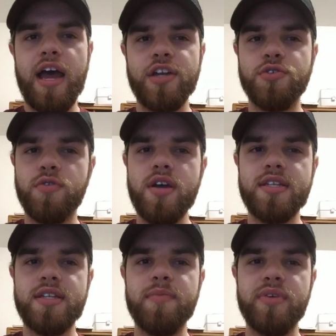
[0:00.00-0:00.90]
I
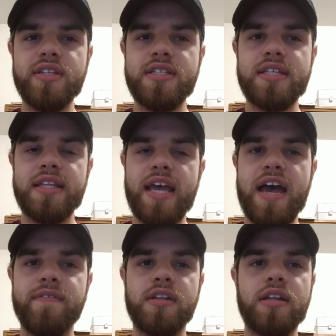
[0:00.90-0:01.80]
trust the pieces that they
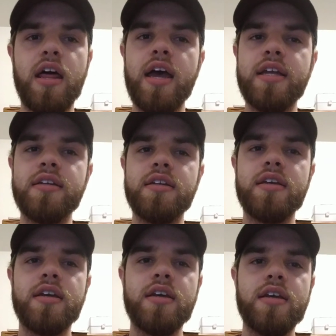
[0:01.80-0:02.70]
have on the line
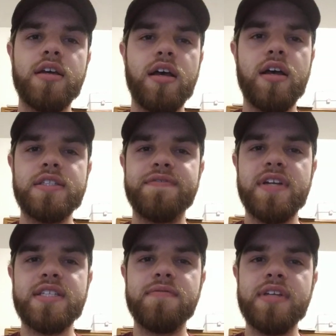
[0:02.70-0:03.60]
uh,
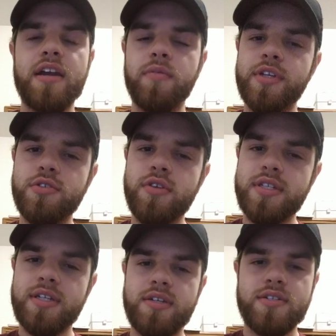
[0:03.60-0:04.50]
defensively. I don't really
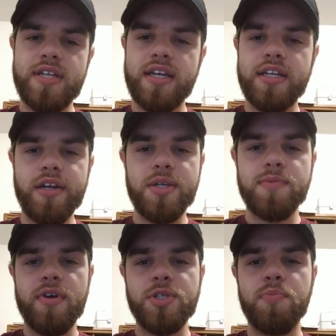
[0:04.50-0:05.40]
trust their secondary as
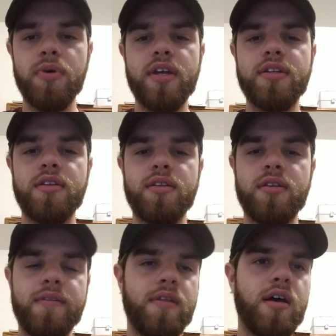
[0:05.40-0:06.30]
much, but
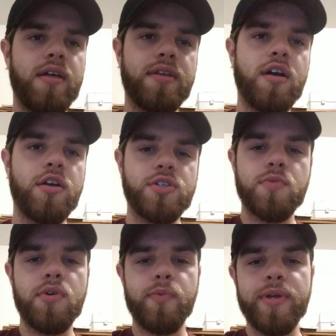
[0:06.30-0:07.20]
uh, they are just
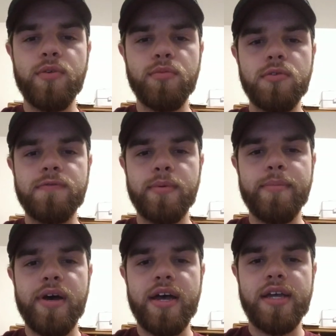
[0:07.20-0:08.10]
one week removed from a
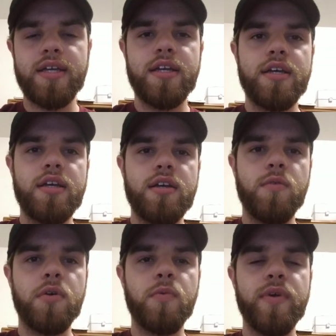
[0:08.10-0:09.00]
bye,
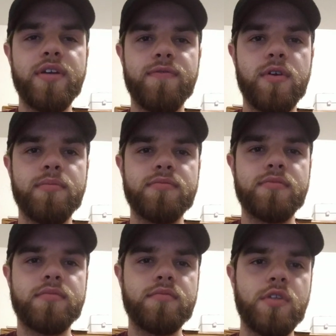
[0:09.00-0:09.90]
one week
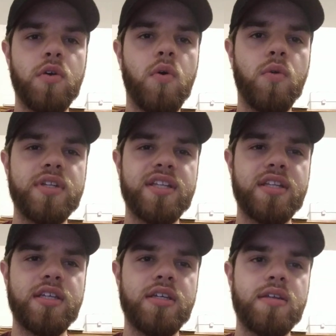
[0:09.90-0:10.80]
from you know holding
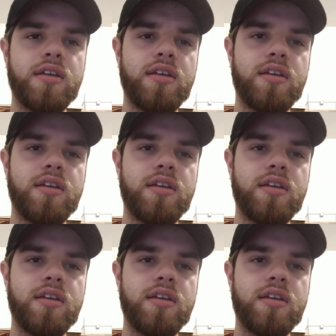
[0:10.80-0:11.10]
the